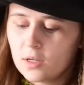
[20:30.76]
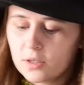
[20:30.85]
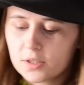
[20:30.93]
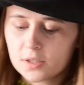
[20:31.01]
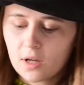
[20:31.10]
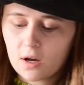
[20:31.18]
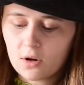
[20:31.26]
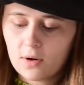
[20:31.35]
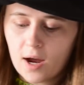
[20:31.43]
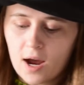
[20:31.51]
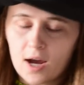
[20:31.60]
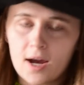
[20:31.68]
so
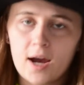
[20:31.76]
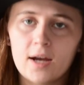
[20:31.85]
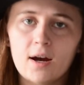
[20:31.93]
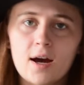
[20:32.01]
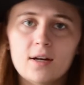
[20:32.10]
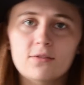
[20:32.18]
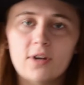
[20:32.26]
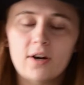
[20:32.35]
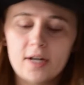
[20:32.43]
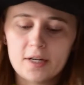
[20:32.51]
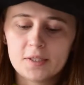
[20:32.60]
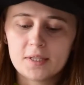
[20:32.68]
I got
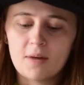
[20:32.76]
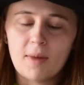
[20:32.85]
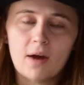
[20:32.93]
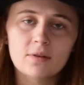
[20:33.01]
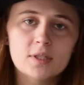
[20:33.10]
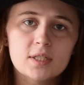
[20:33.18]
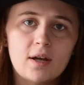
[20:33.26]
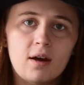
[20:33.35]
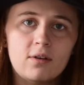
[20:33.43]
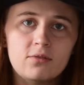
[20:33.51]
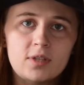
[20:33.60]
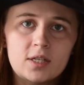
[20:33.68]
various amounts
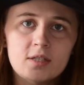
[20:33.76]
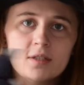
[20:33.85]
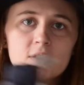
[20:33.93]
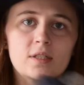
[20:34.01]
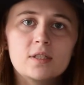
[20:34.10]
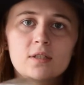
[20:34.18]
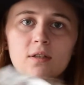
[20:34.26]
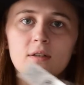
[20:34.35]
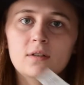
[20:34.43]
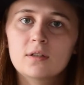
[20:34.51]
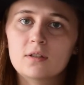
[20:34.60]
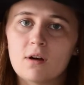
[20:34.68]
of these
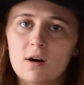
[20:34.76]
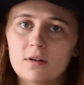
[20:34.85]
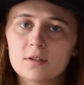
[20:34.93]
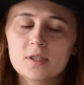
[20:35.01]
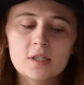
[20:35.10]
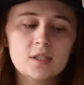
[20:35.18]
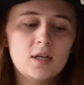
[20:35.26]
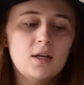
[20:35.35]
yarns.